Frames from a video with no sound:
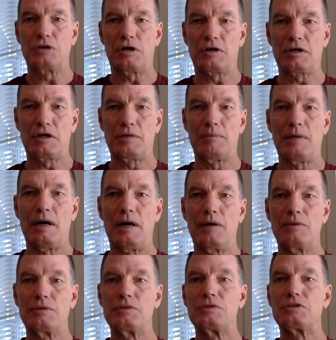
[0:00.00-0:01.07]
talking
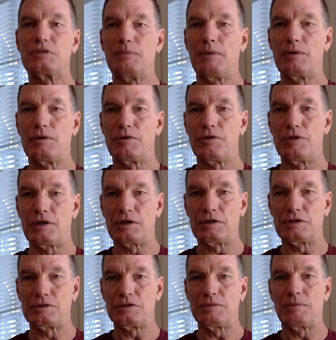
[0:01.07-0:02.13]
about some other
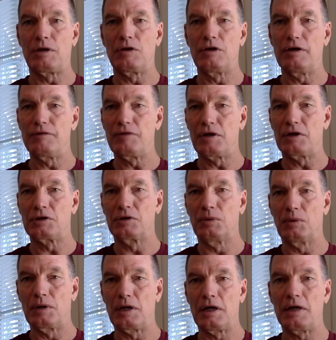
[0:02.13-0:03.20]
things in my life that are
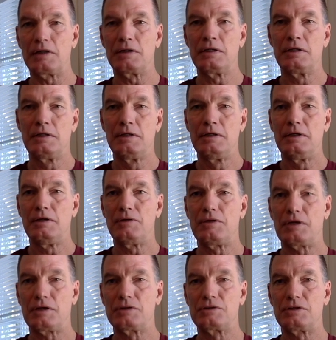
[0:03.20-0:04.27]
going on,
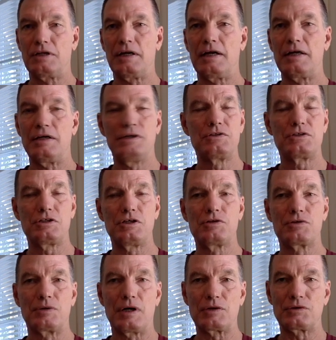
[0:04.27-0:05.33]
things that I see
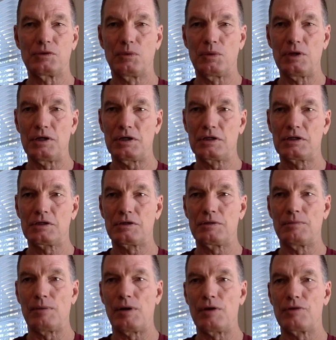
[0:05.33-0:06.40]
throughout the week, the
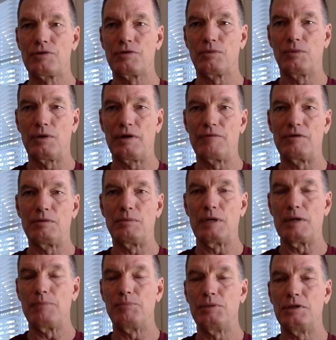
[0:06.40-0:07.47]
month, whatever it
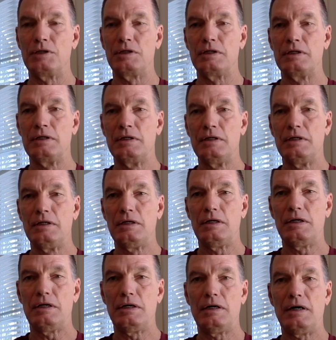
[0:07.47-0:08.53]
might be.
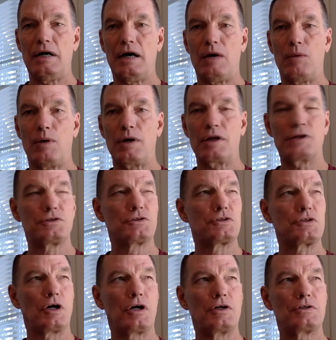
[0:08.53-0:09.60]
Uh, I want to
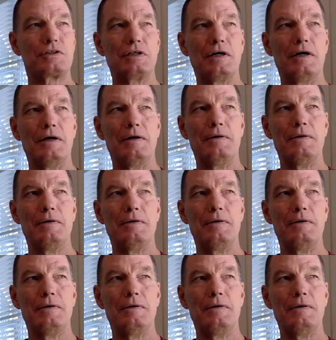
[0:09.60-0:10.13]
start uh,